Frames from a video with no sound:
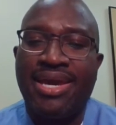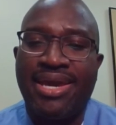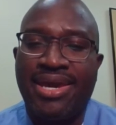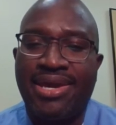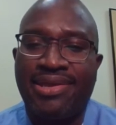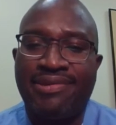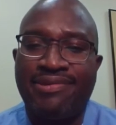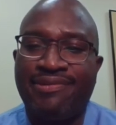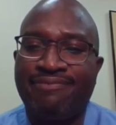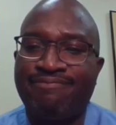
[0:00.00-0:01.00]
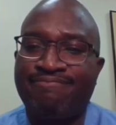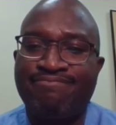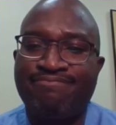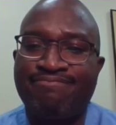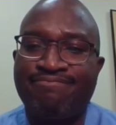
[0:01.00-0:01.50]
And
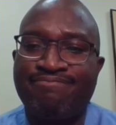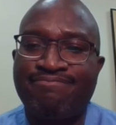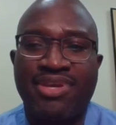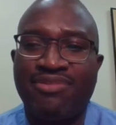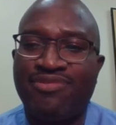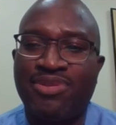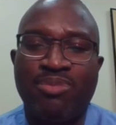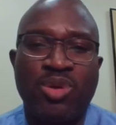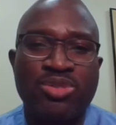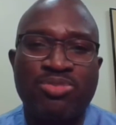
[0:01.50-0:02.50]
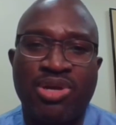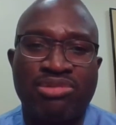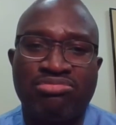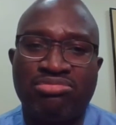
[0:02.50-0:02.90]
for the most part,